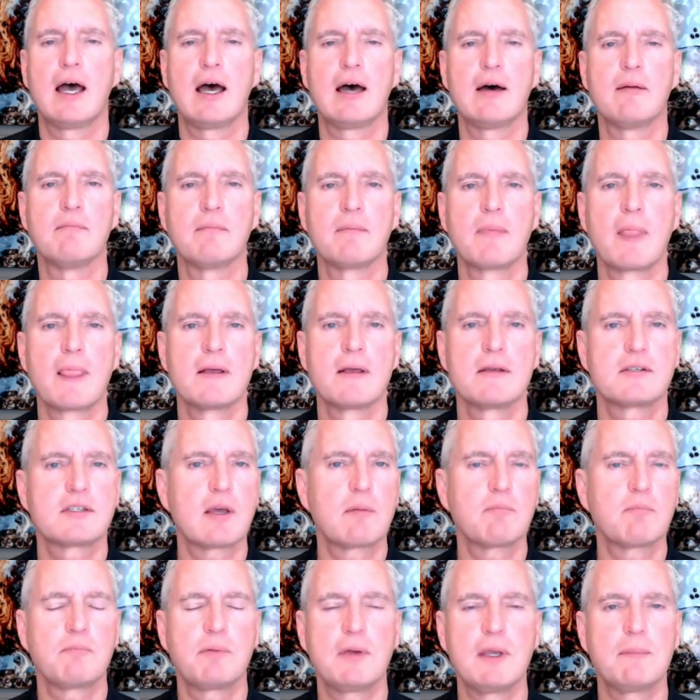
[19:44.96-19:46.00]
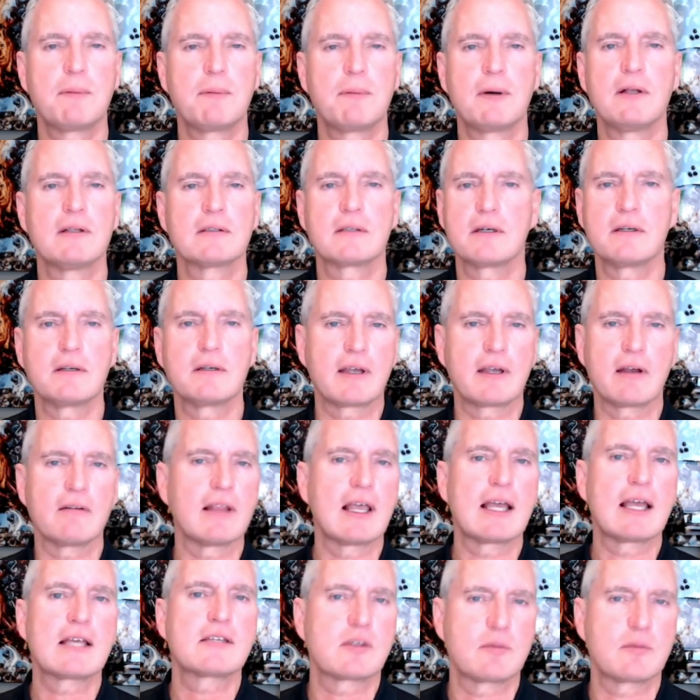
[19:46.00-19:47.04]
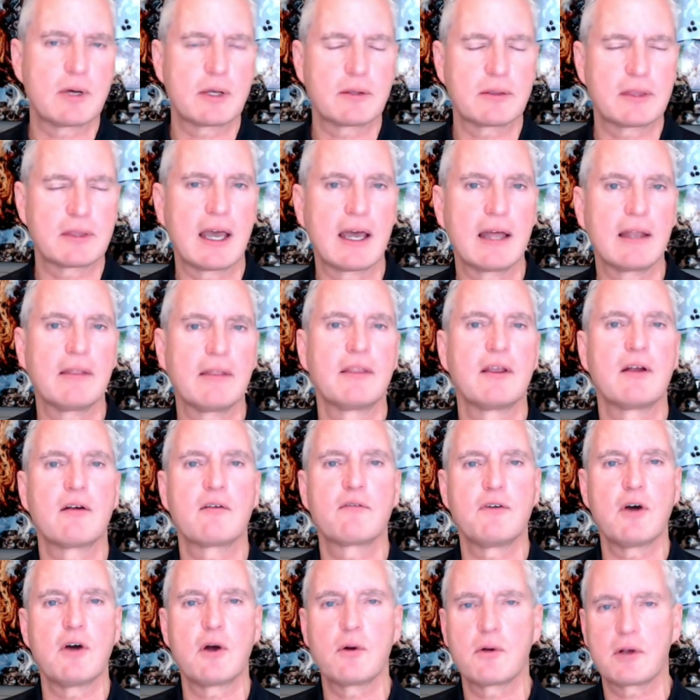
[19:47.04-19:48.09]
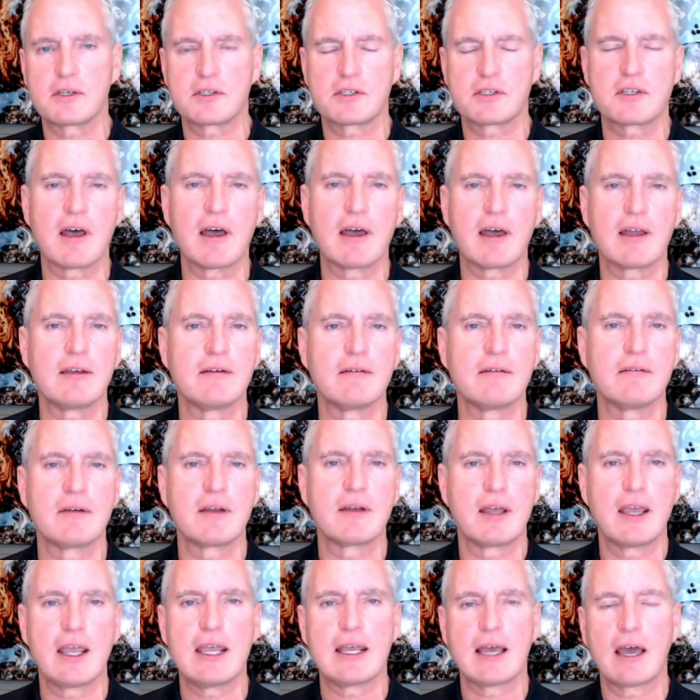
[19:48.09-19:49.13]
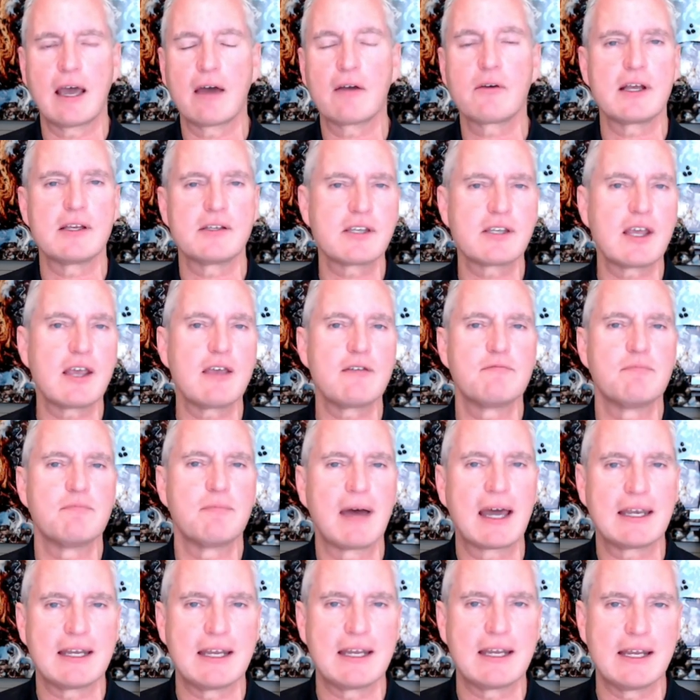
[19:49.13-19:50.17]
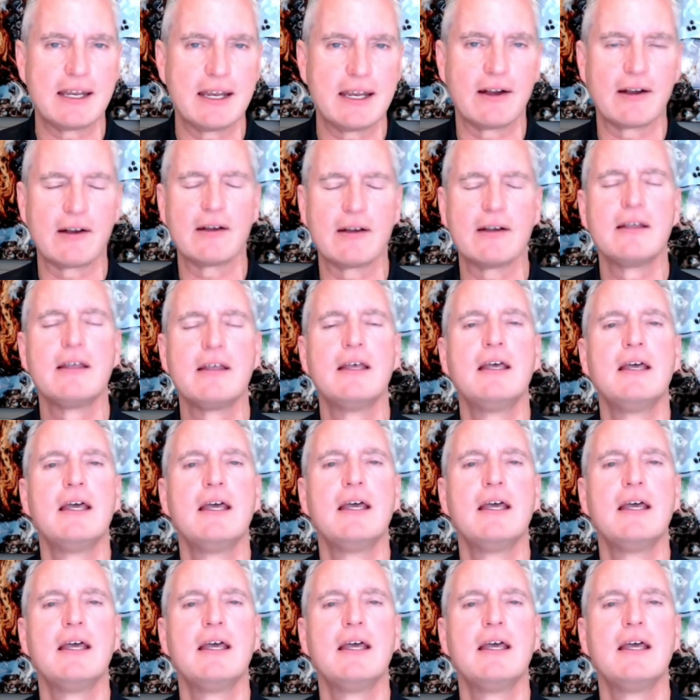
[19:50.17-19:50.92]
um, some people couldn't care less about that they're focused on hey how do i save money here